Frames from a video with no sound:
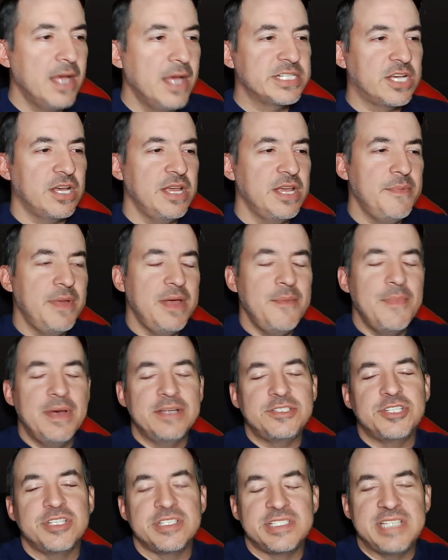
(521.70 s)
So he
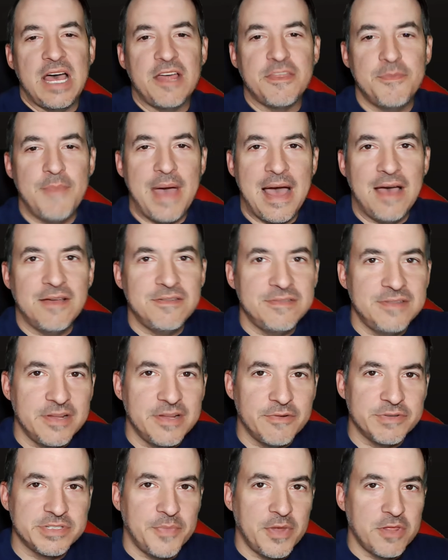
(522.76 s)
mentioned South Mountain. There were
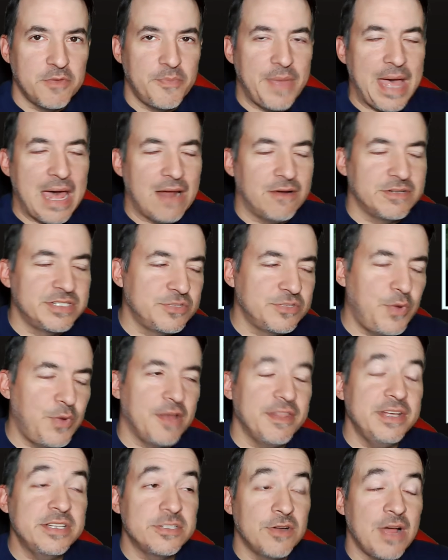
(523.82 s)
some other battles as well.
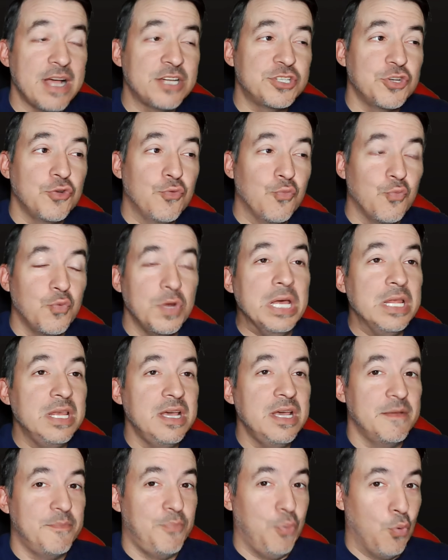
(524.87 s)
These are actually really
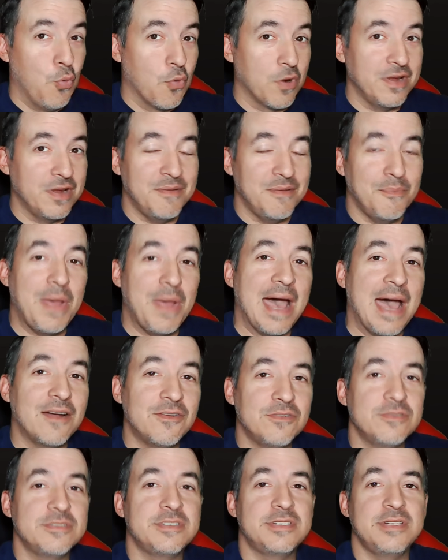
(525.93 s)
important
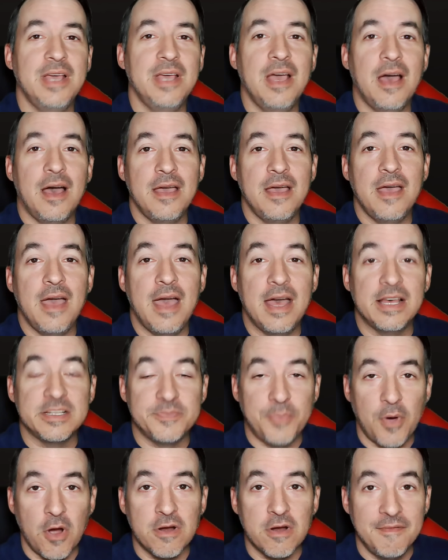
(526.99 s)
battles as
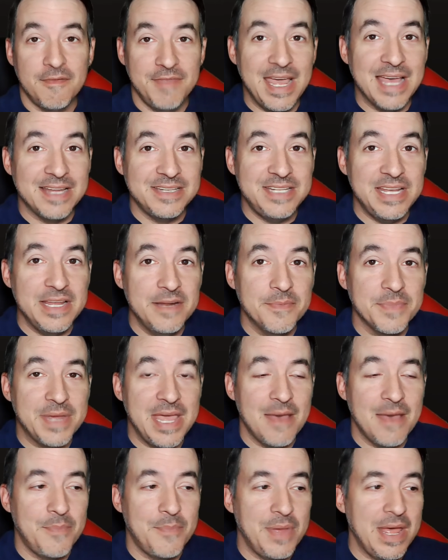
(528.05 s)
part of the Antietam
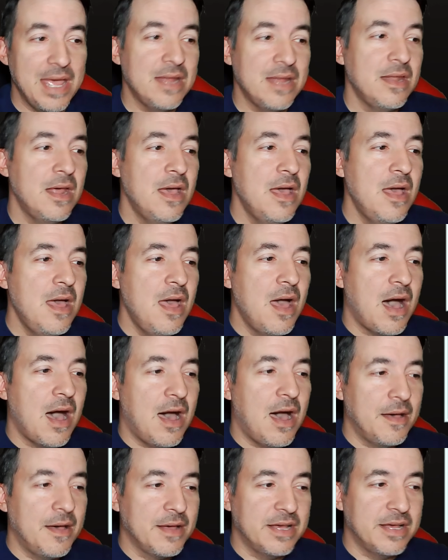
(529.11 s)
campaign,
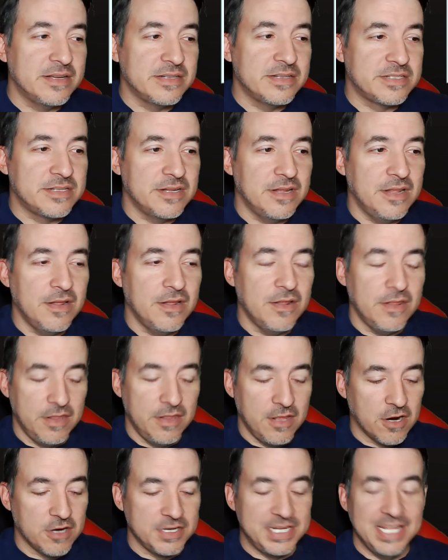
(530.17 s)
because
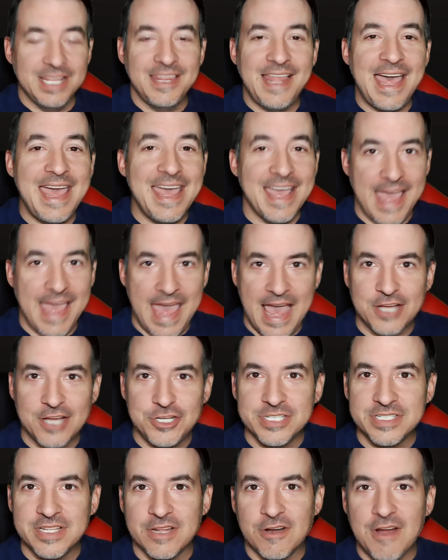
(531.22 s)
there are delaying
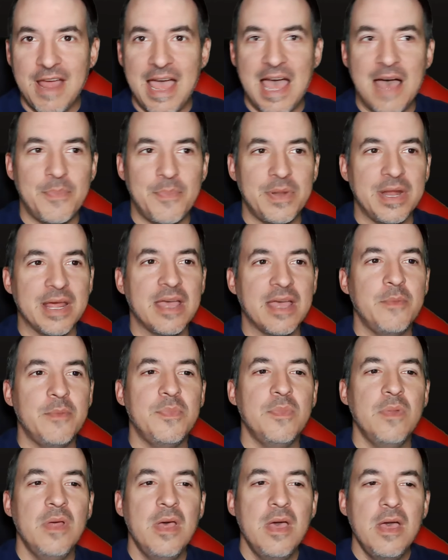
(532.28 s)
actions that are happening. And,
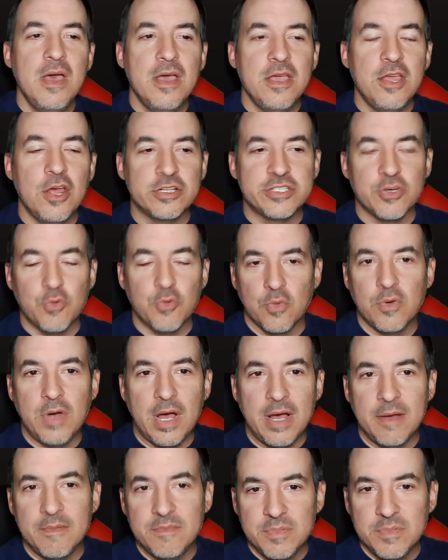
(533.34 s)
you know,
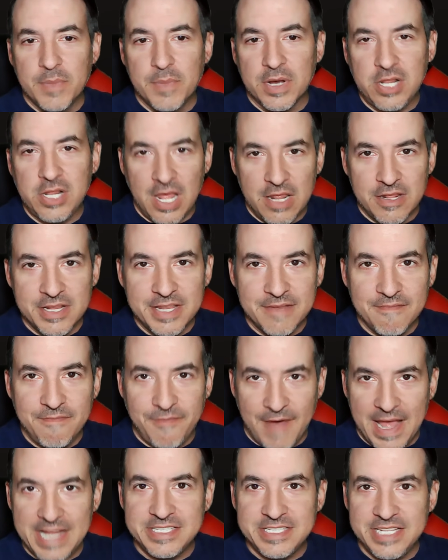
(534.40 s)
so McClellan
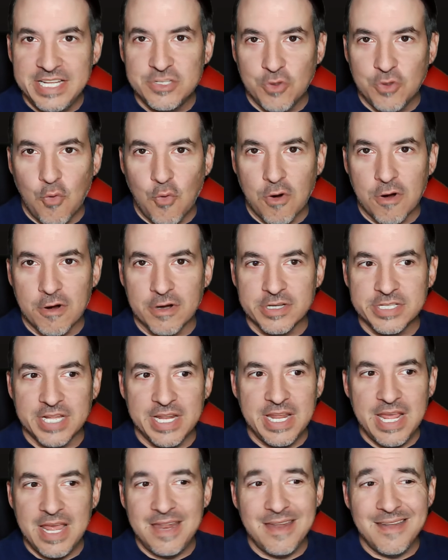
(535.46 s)
finds these orders,
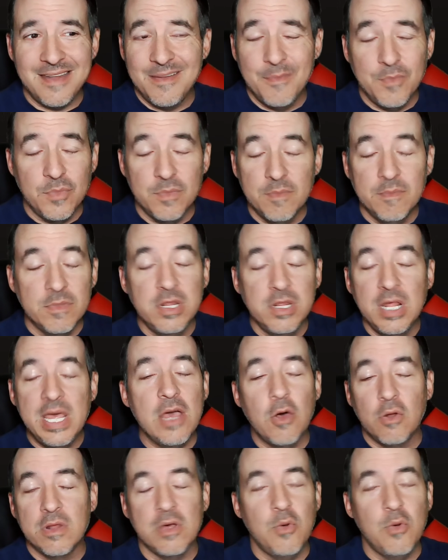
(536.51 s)
and Lee
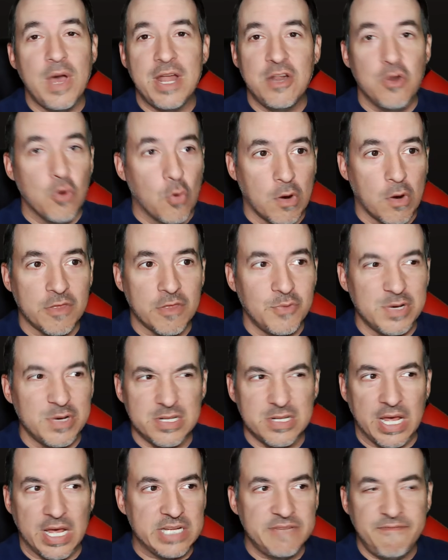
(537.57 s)
only went north with
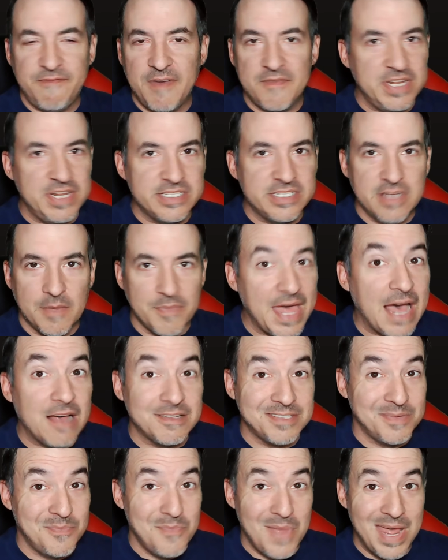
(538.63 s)
like 50-some
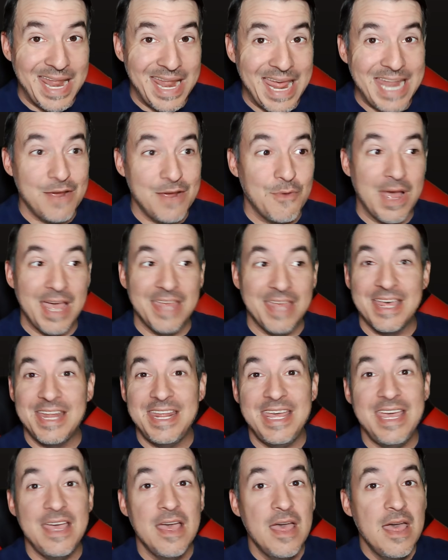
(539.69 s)
thousand men anyway, and then
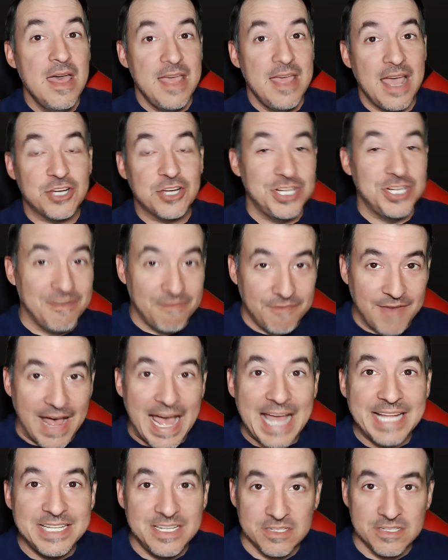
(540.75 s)
he actually divides his